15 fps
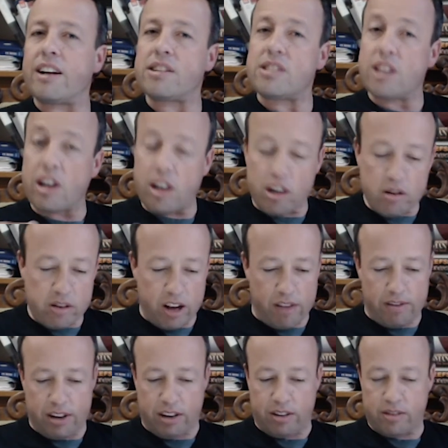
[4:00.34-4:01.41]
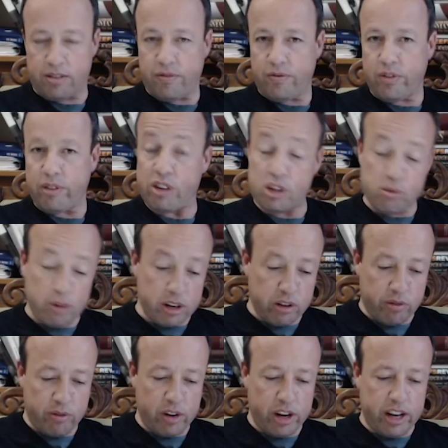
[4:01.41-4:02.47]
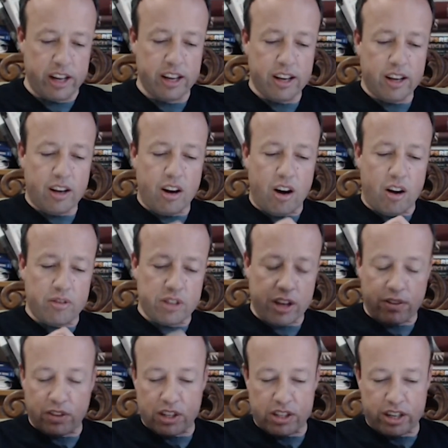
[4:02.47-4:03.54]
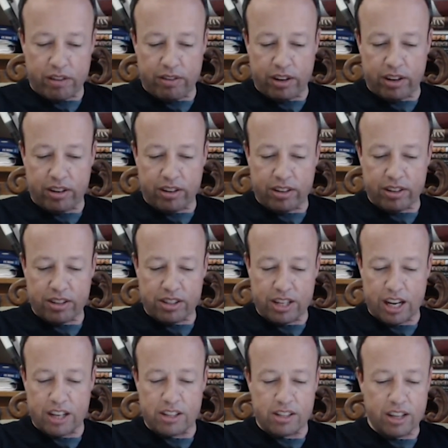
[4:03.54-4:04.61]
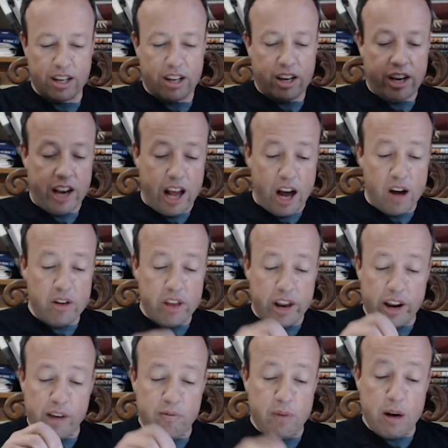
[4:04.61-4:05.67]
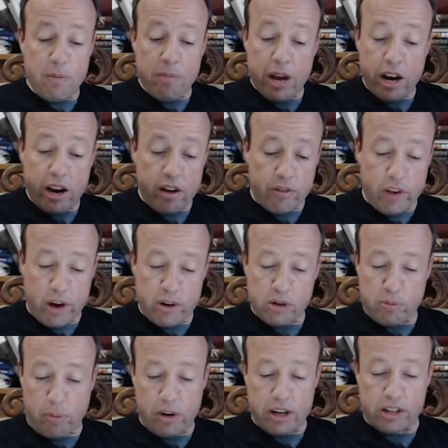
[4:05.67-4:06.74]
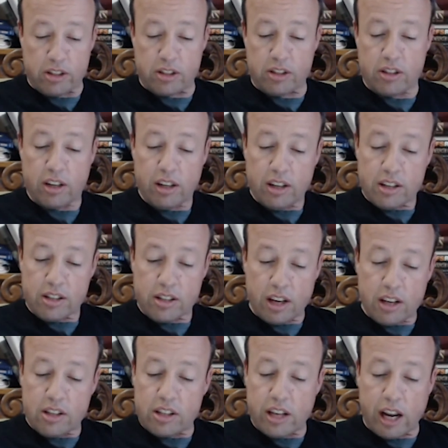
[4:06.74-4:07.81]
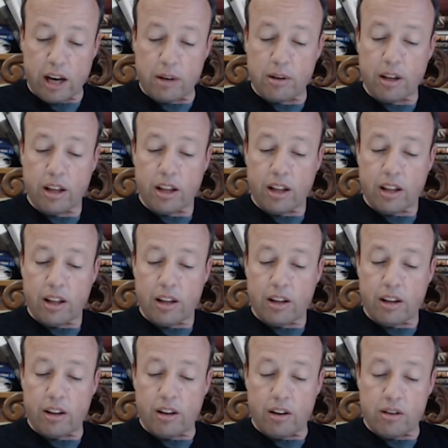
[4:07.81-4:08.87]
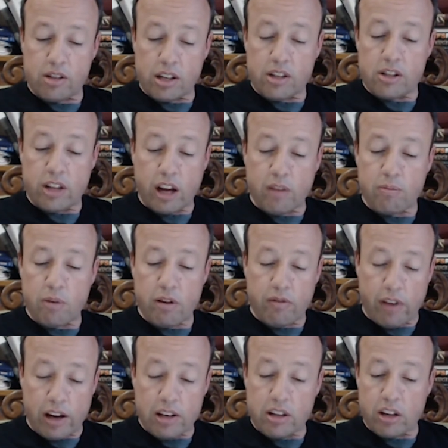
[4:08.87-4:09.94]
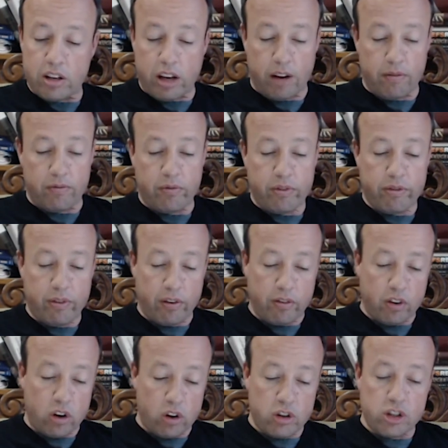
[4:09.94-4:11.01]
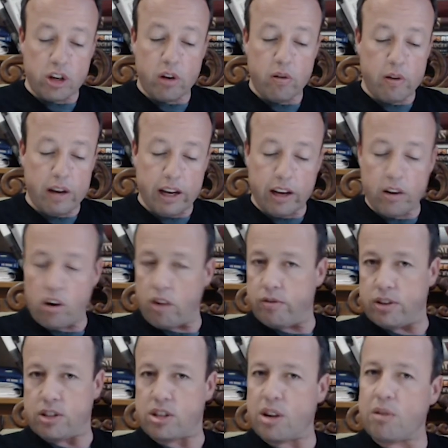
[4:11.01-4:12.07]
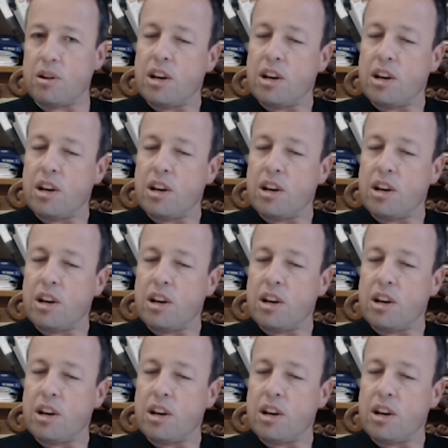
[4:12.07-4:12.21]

the new covenant. Verse 23 of chapter 7 says, Now there have been many of those priests since they since they've prevented them from continuing in office. So